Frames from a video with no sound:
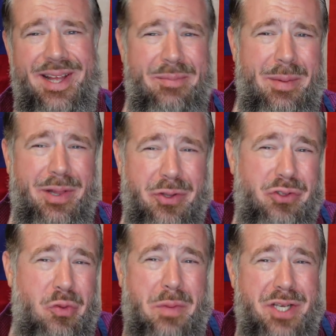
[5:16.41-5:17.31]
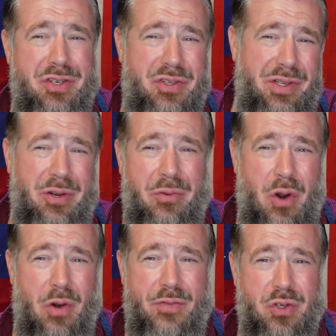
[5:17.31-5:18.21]
That may be a little too much, you know,
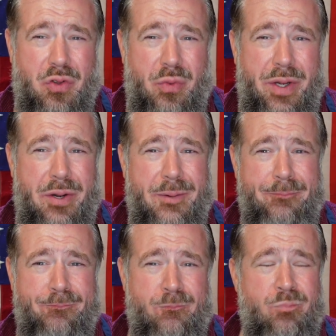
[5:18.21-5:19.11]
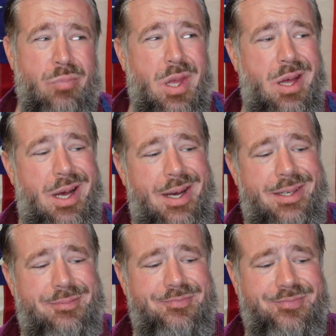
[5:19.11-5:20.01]
artificial sweetener.
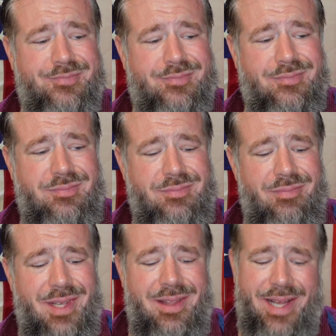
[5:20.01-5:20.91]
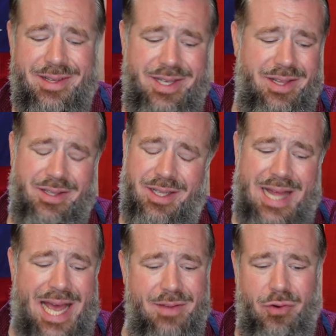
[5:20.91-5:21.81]
Like I said, the
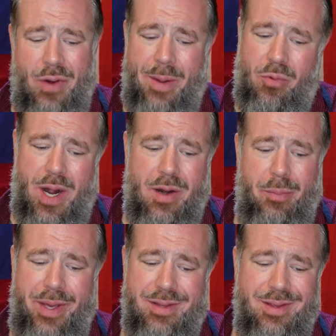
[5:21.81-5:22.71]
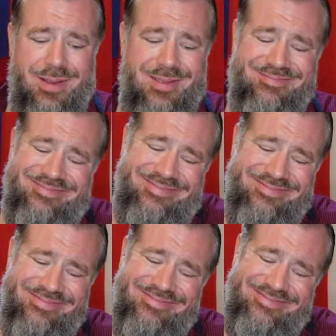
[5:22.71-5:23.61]
lack of graham cracker pieces
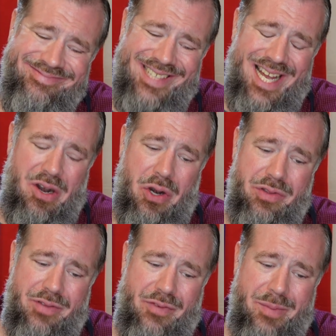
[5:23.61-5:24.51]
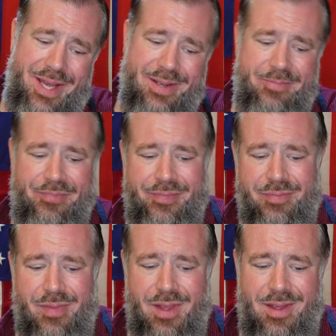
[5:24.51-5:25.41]
kind of hurts it for me.
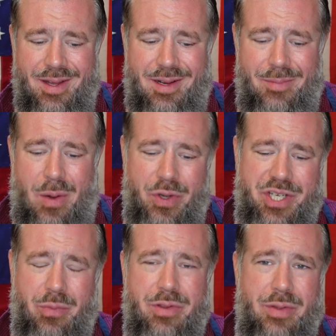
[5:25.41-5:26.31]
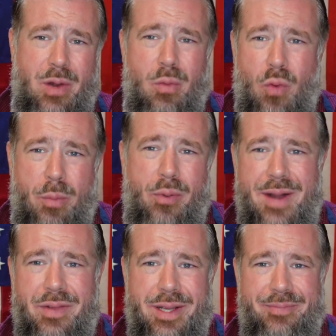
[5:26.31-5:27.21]
I wish they were more
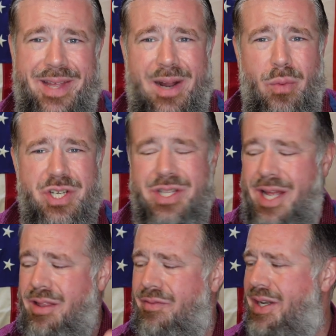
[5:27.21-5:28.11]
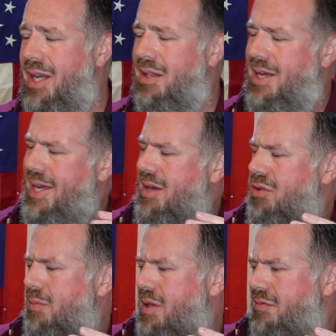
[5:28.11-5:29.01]
prevalent. And I wish that the vanilla, I
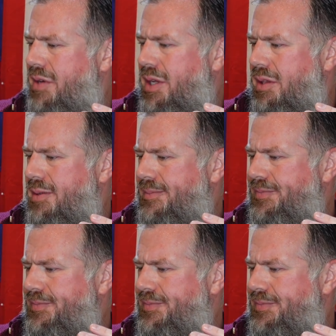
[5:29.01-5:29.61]
assume that's vanilla.